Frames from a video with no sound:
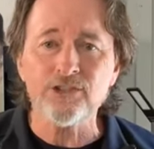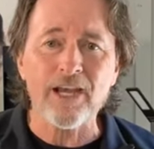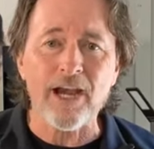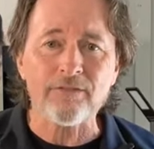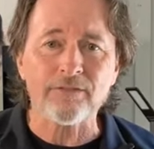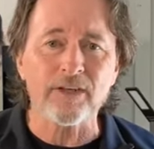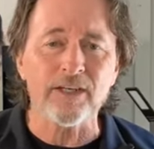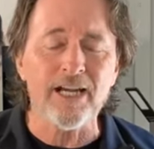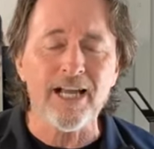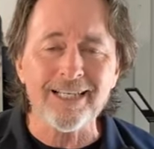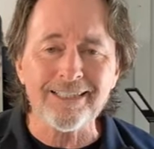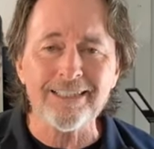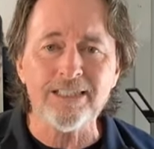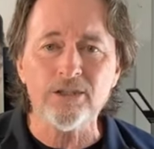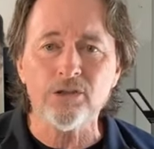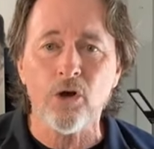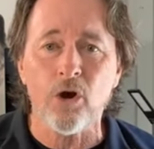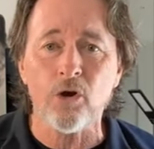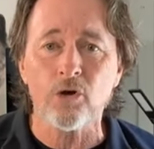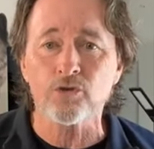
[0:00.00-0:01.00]
East African
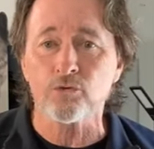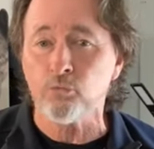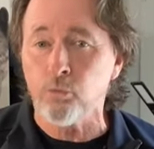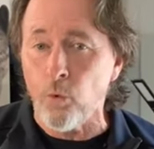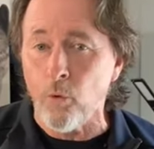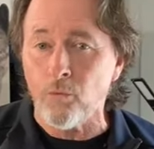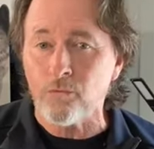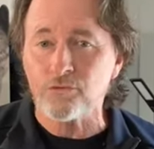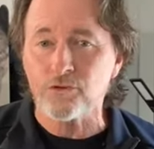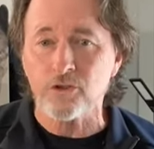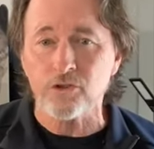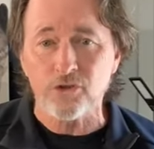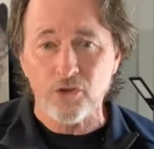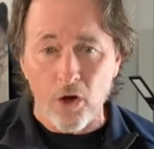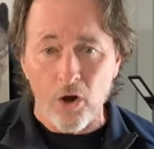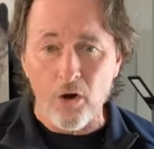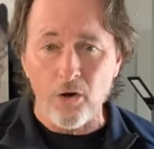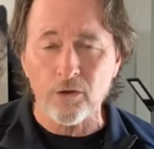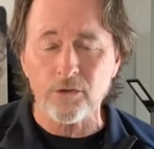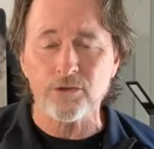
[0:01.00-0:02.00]
hunting dogs, wolves,
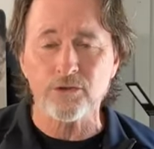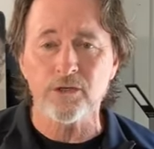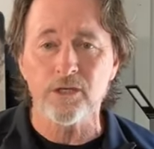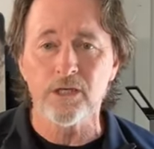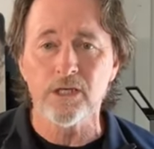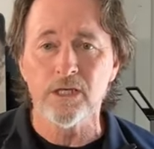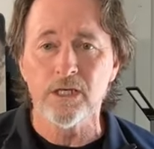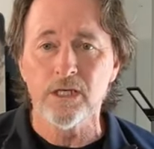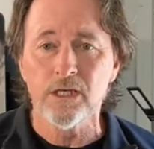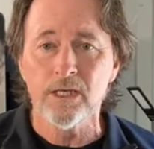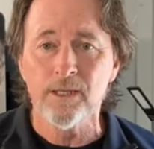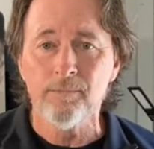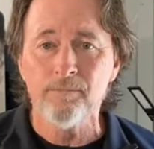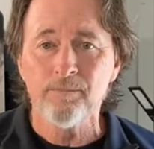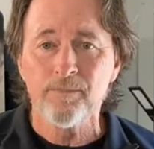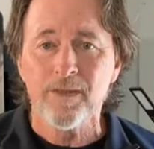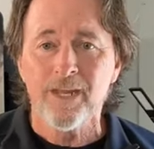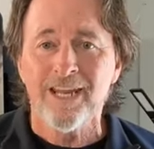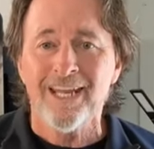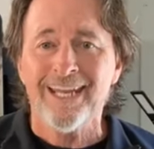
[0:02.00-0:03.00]
dogs,
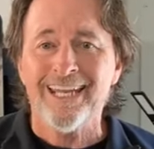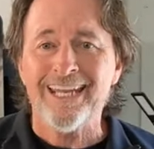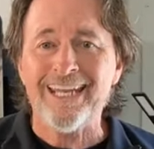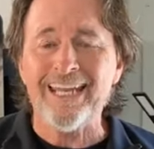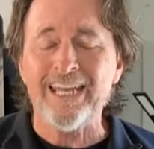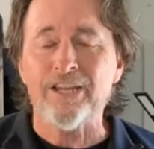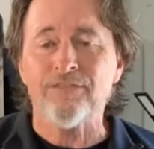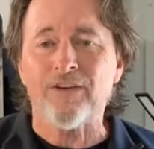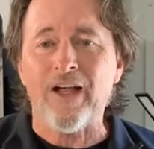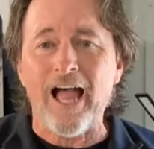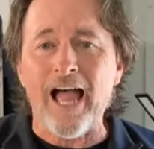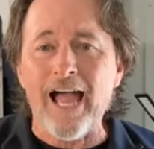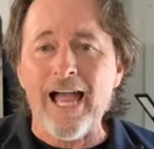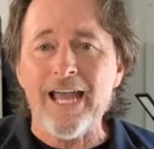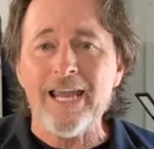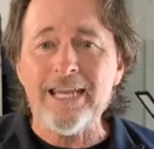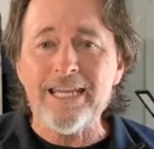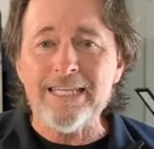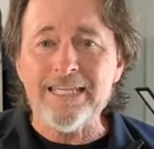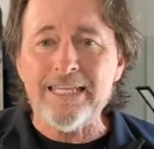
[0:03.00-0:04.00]
if
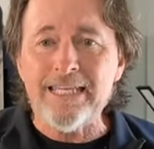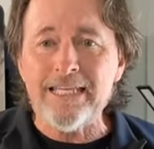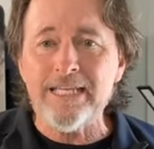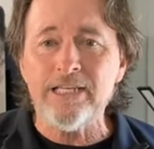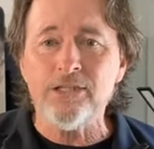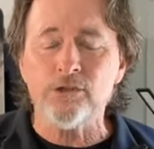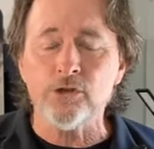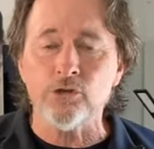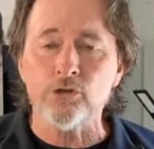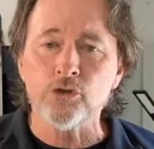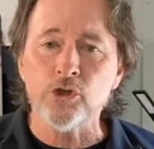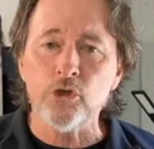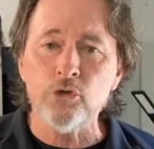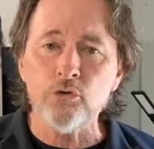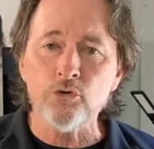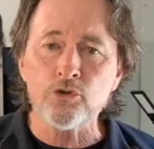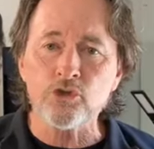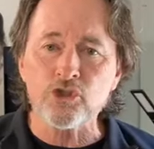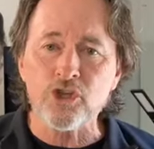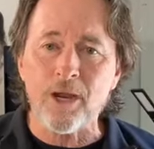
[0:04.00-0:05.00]
I need to
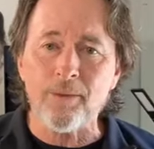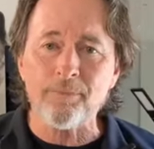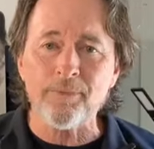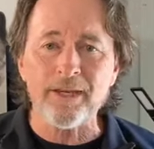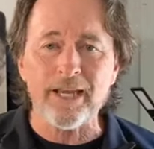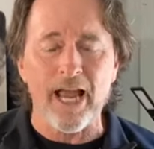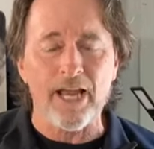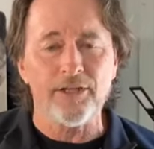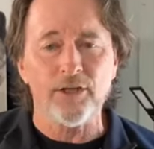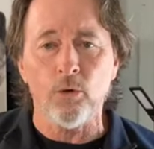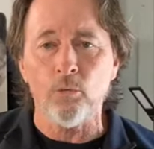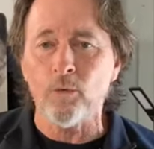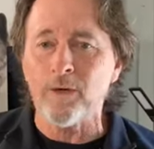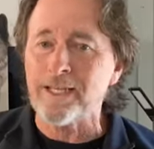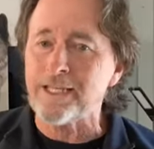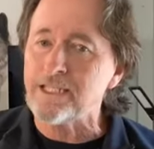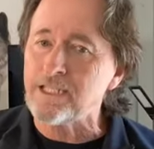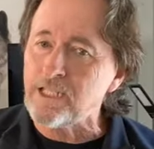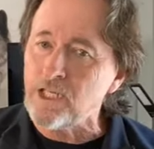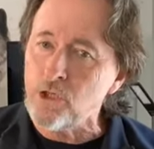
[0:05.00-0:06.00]
do something, I don't
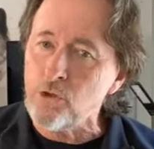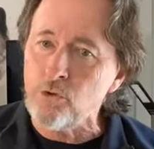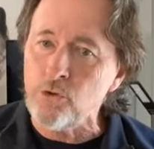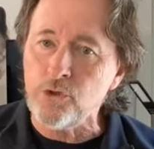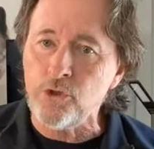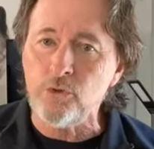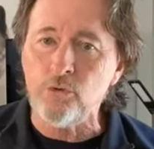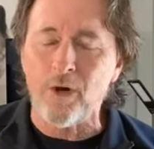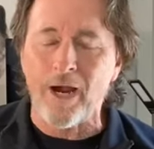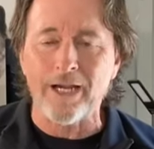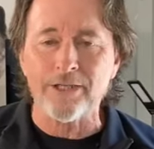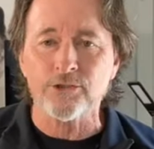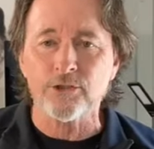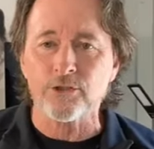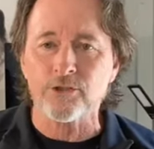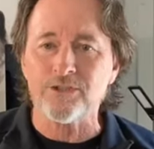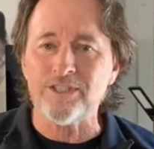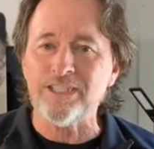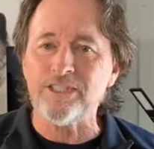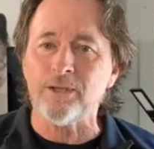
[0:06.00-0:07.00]
want to kill you, I
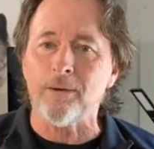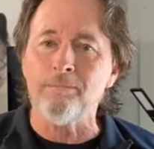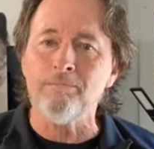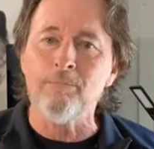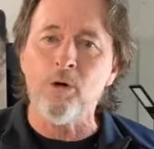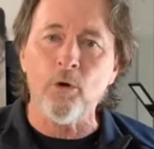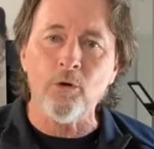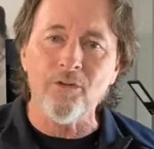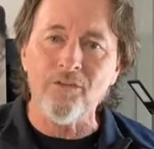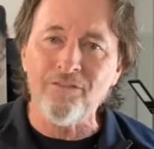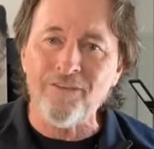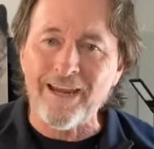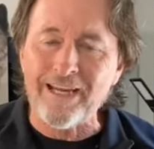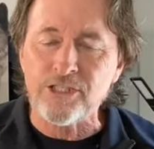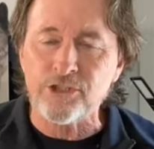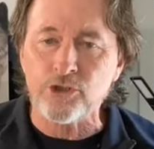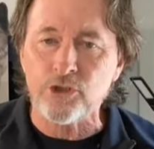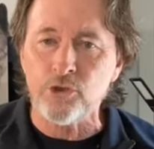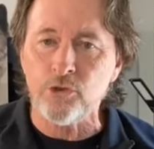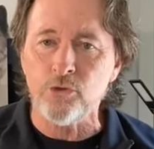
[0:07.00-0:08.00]
just need to
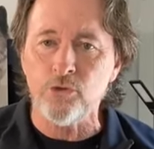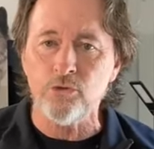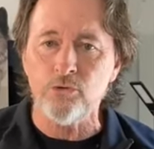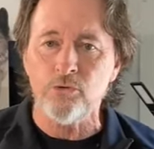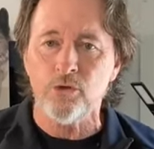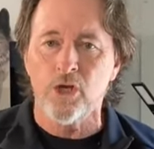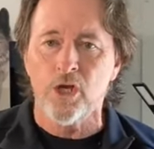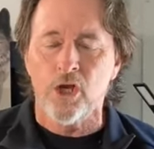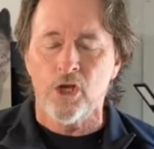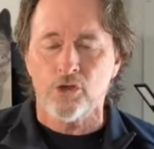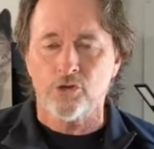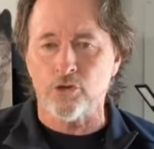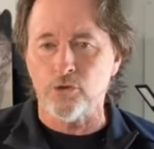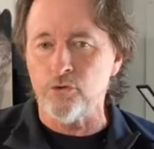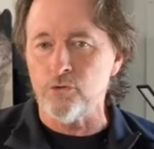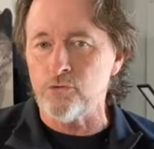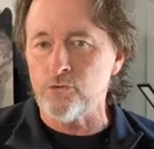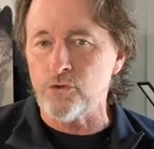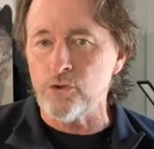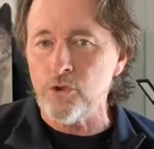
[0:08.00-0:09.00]
motivate you
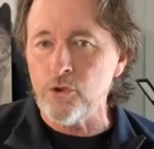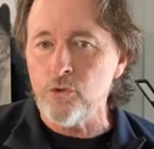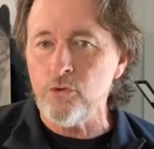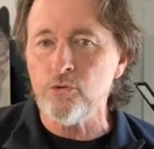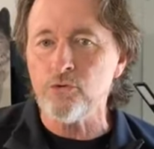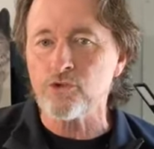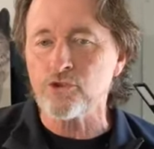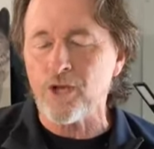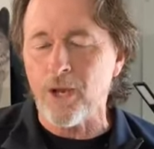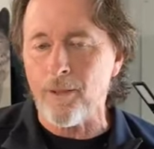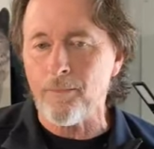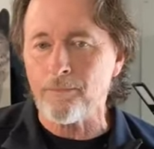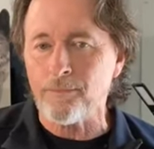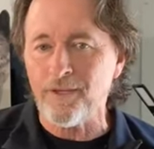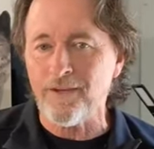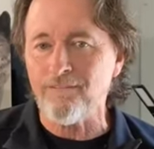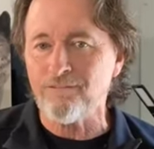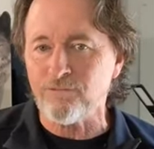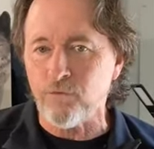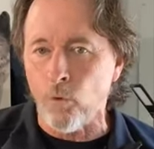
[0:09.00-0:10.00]
to do
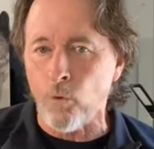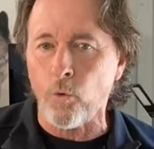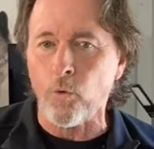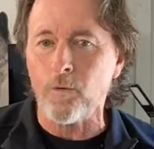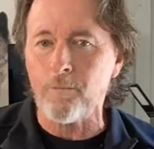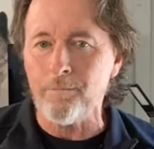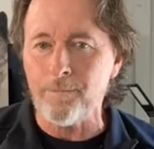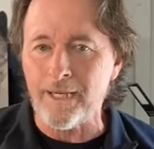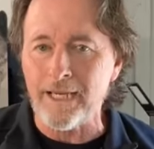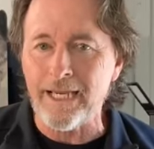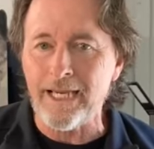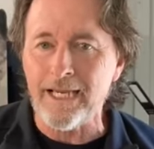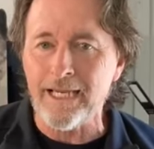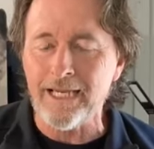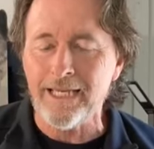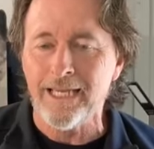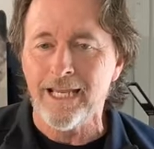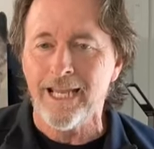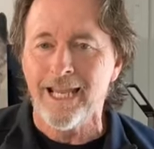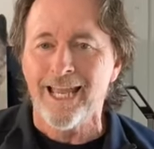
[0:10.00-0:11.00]
something for
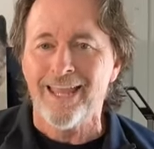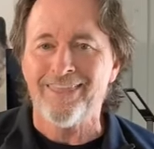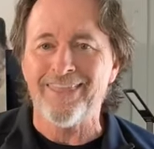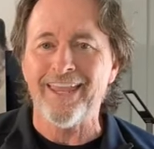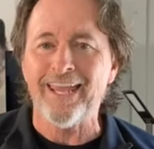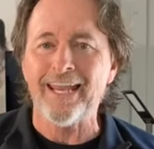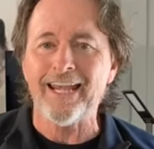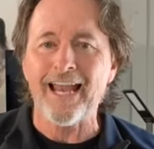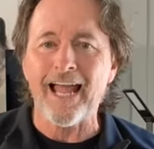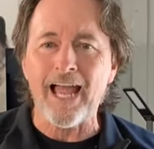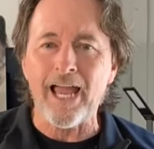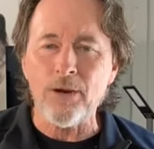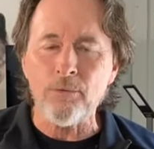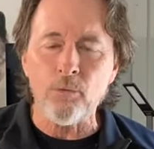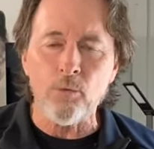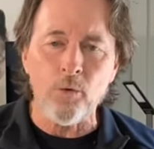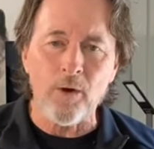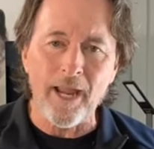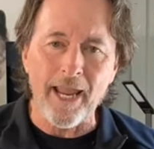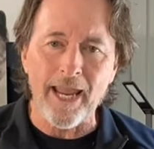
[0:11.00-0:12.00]
me, then
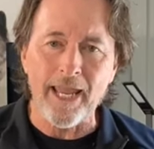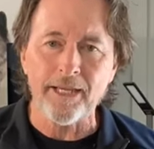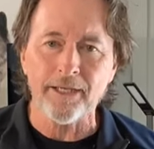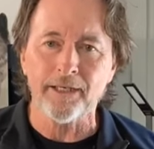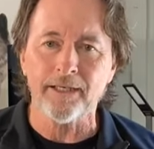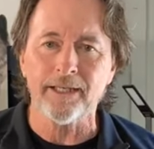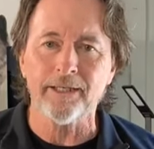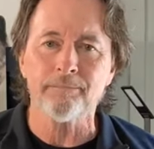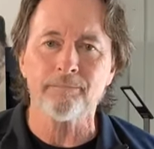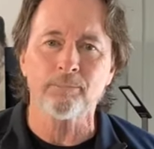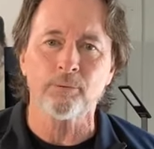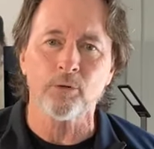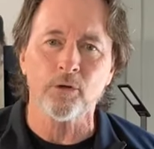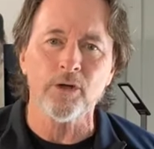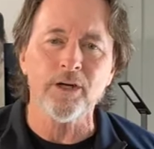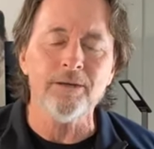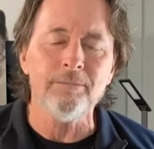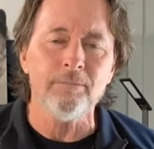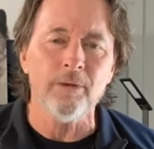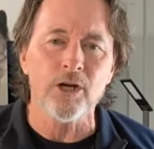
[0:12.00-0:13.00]
I will handle it
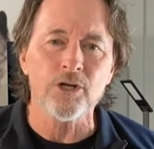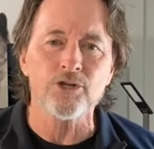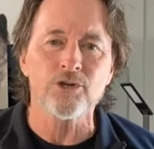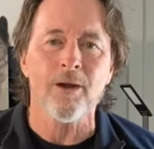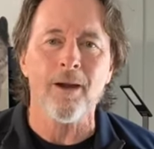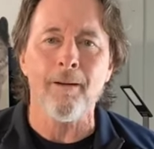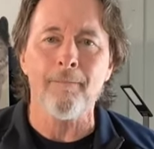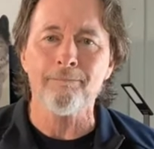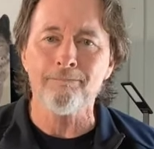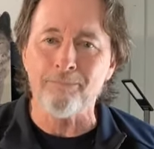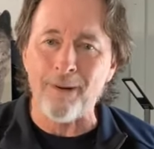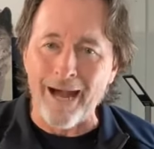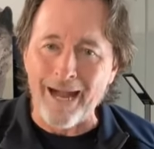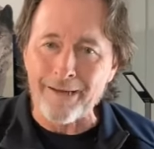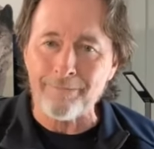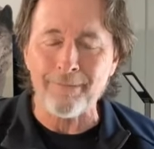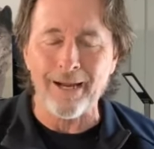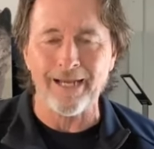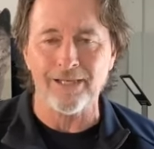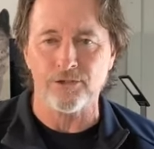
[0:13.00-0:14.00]
pretty much
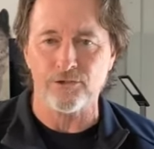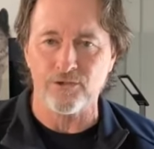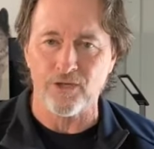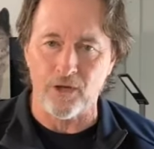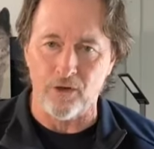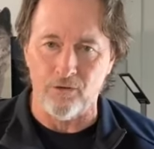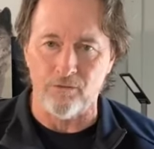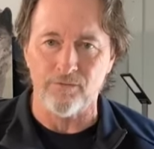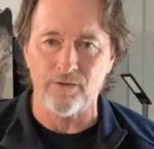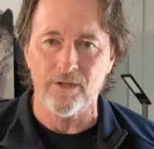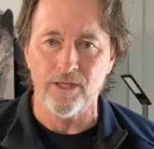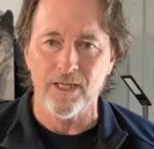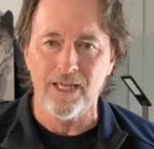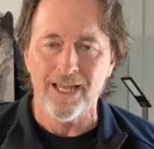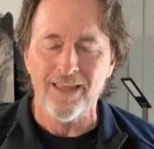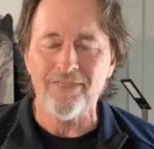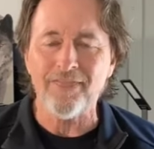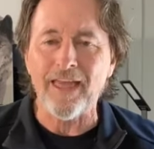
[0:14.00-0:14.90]
by myself.